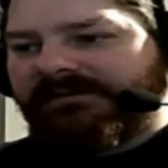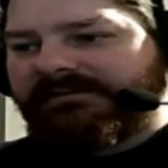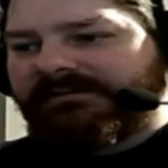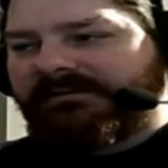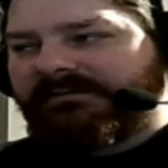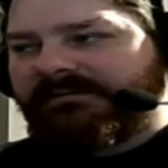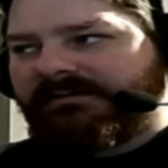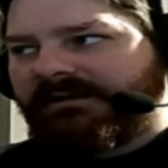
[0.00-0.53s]

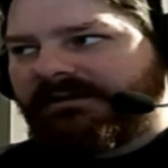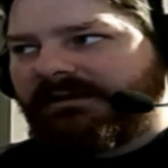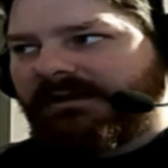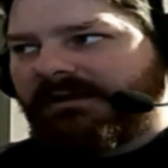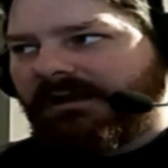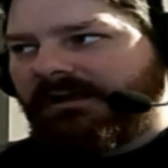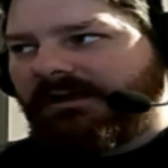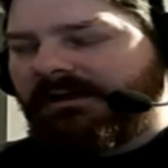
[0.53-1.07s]
the
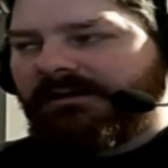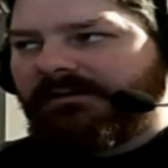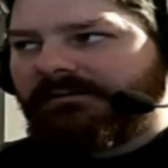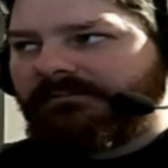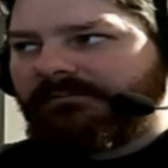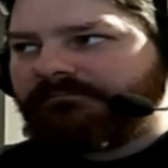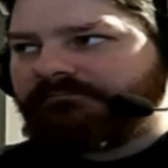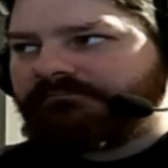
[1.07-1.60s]

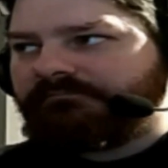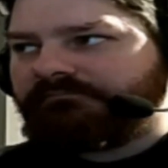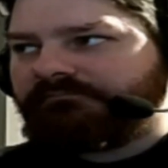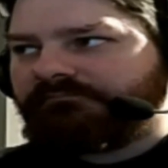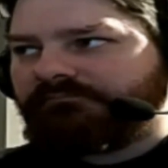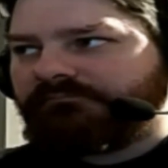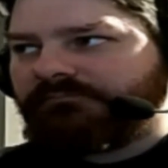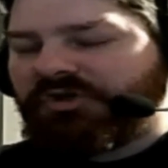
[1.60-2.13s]

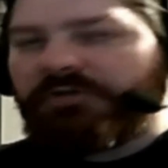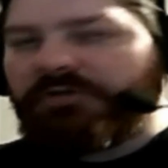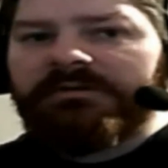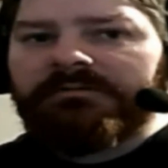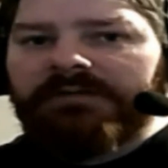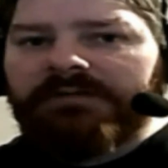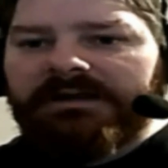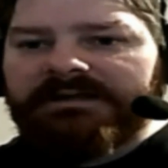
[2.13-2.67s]
human
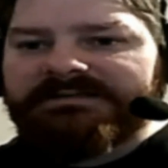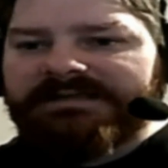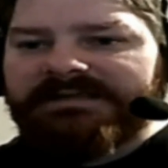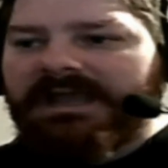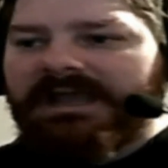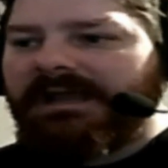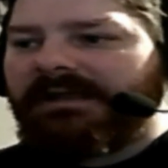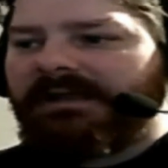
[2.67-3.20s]
race,
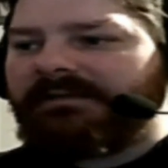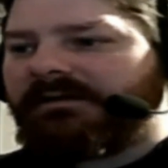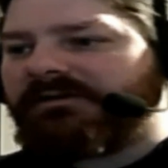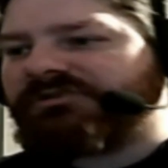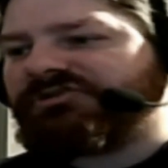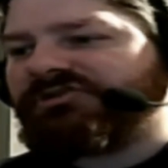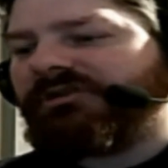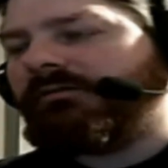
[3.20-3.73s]
and they're
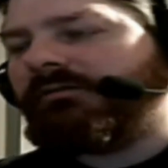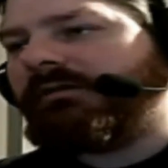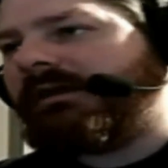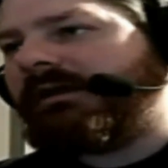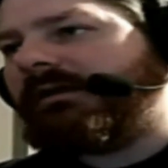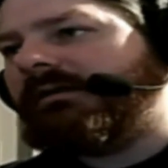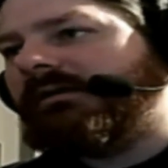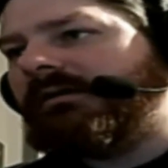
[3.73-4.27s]
slowly